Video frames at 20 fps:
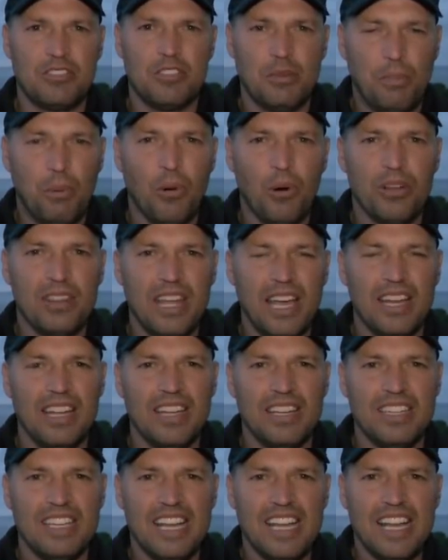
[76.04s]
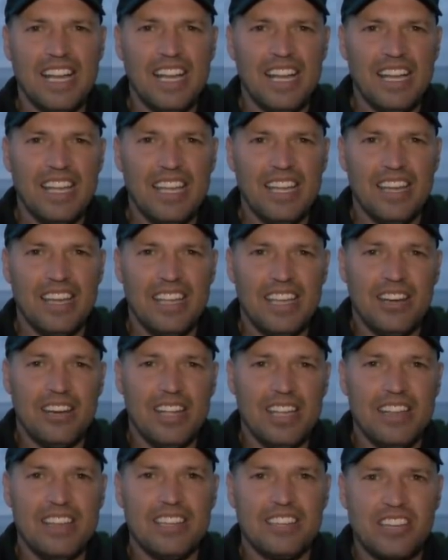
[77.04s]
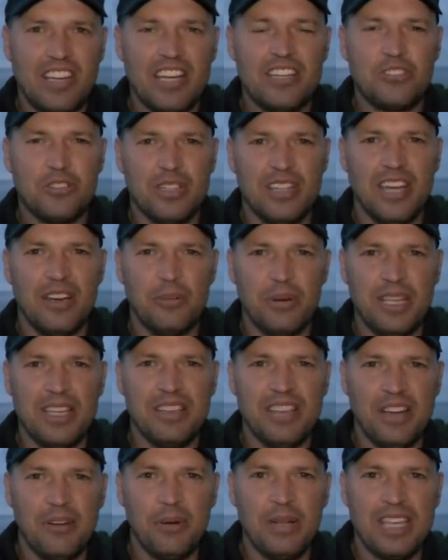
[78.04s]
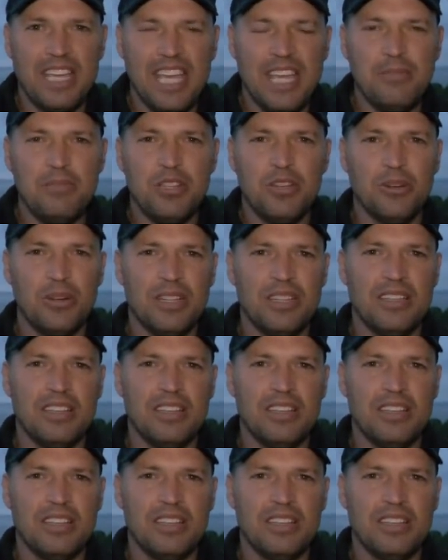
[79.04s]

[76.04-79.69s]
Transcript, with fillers: support that in this country that we came to.